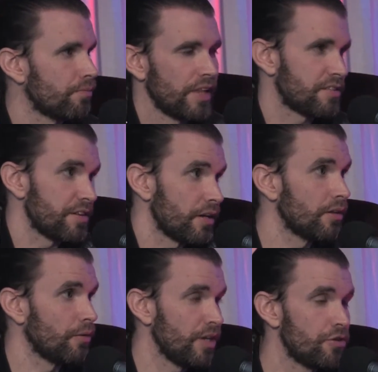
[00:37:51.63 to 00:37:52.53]
That's it.
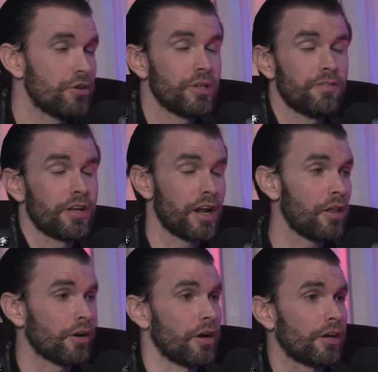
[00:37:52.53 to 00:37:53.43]
We do live in an
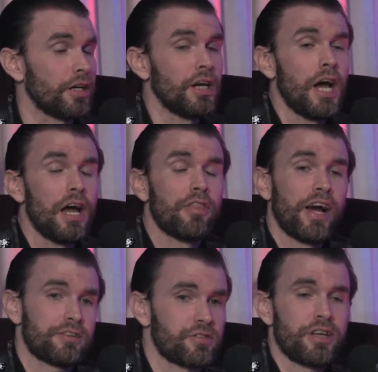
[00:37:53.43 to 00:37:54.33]
oligarchy.
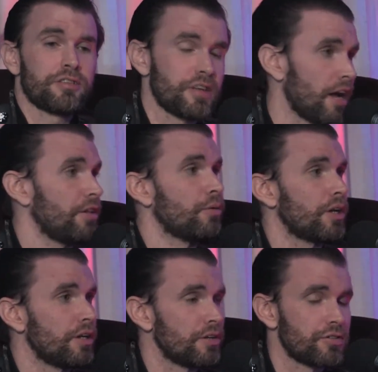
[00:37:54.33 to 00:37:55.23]
That's exactly what it
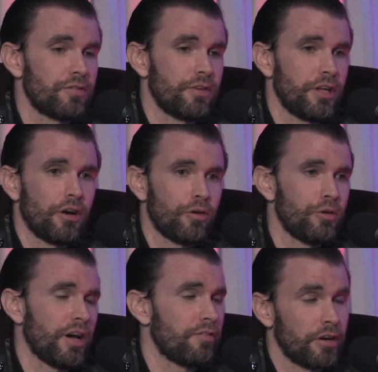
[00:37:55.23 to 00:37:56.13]
is. You
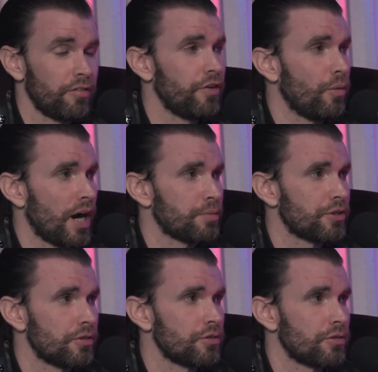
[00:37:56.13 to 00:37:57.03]
have very few
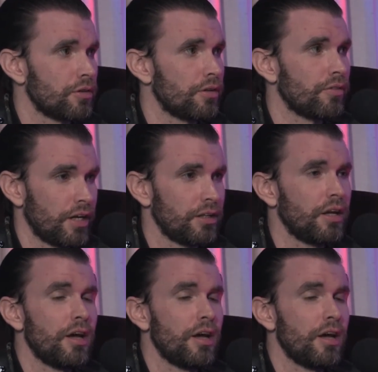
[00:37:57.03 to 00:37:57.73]
options, right?